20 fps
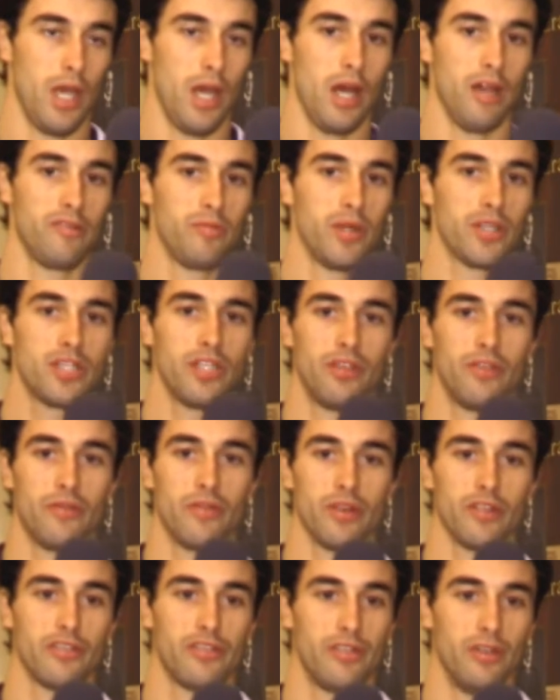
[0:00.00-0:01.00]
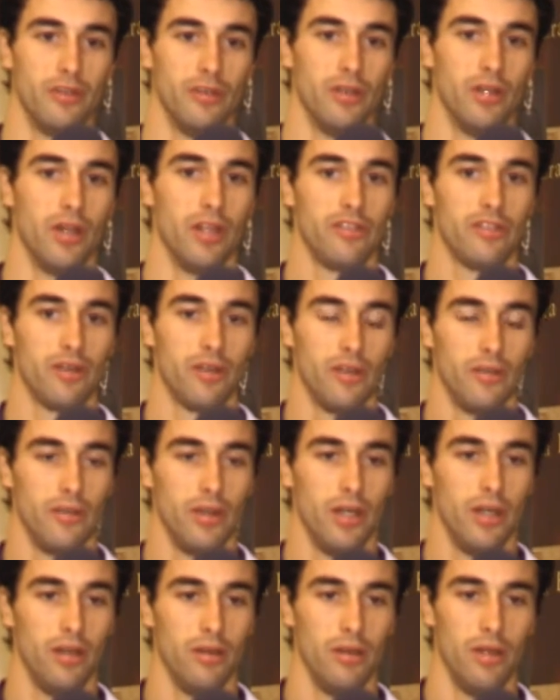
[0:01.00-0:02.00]
Yeah, especially in the first two. I sort of
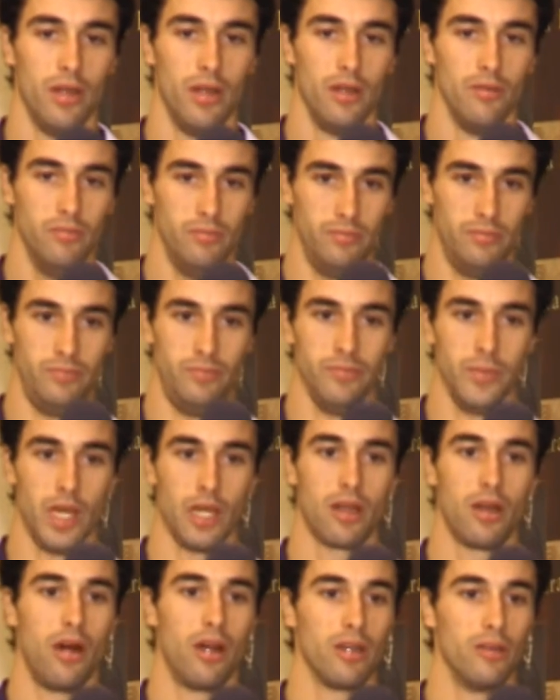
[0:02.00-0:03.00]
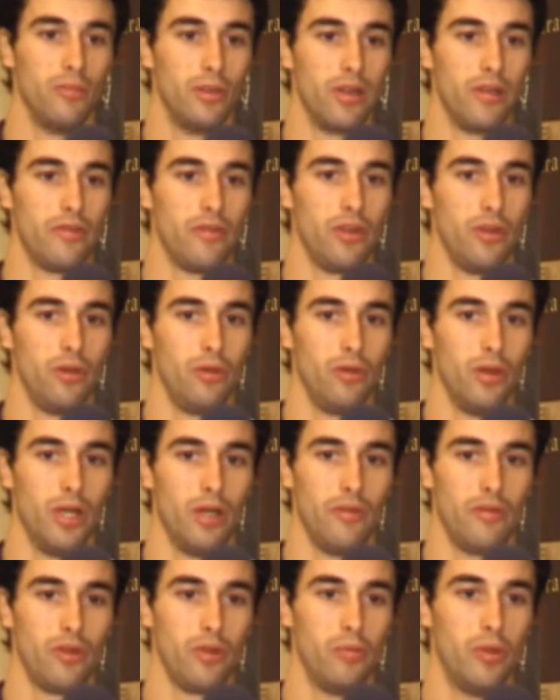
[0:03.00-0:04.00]
I caught him with a
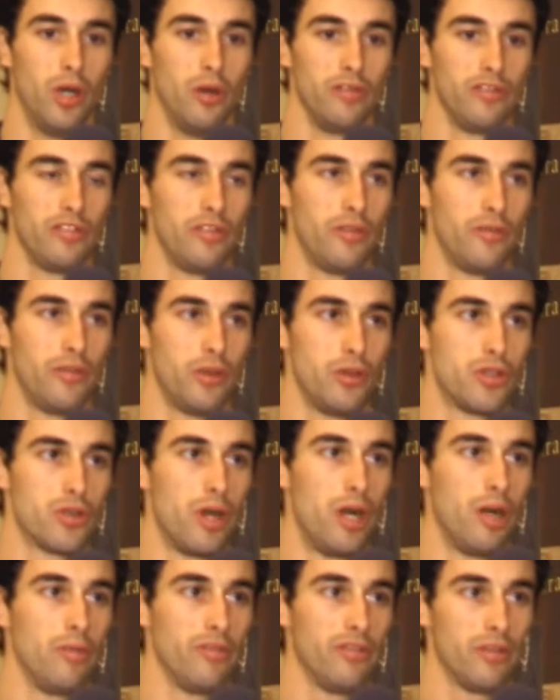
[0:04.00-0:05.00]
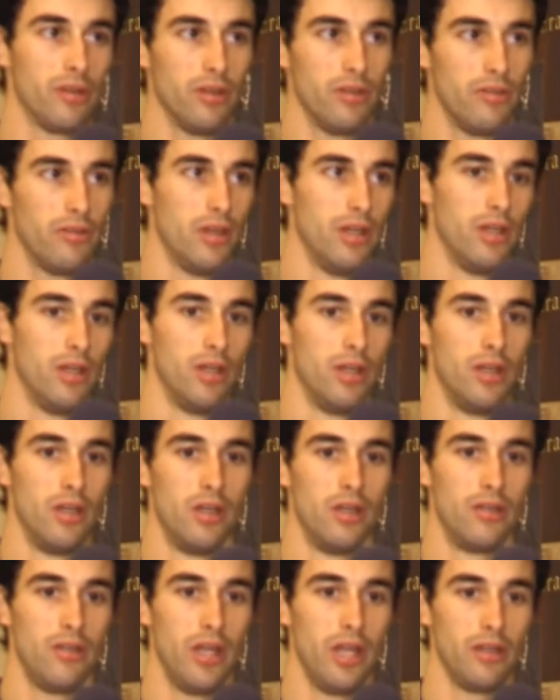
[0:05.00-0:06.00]
few boasts and a few drops, sort of
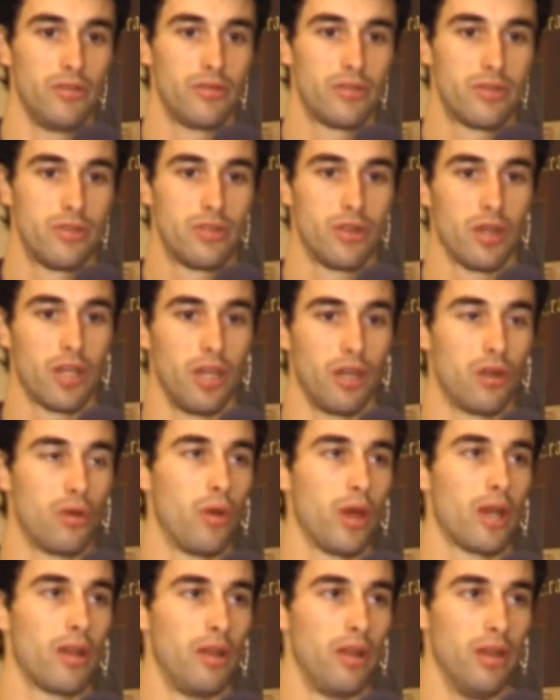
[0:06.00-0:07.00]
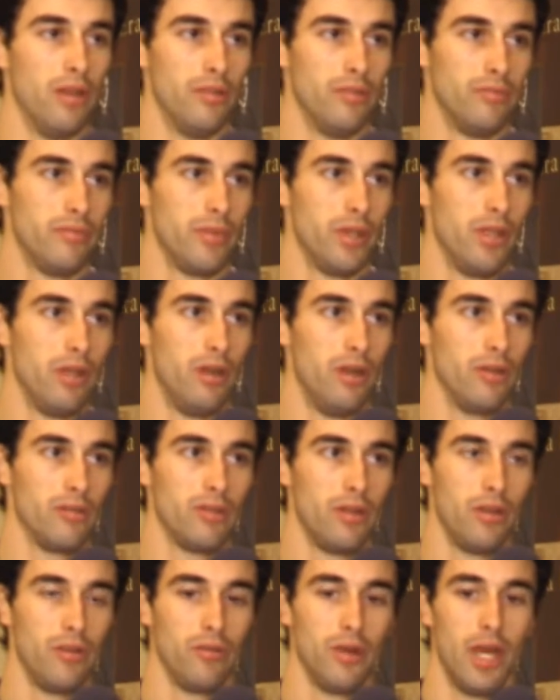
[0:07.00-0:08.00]
that I took in quickly,
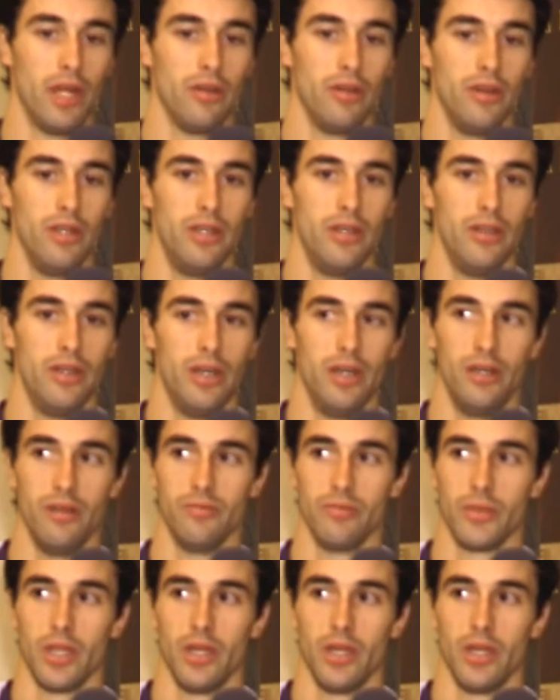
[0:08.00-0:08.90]
rather than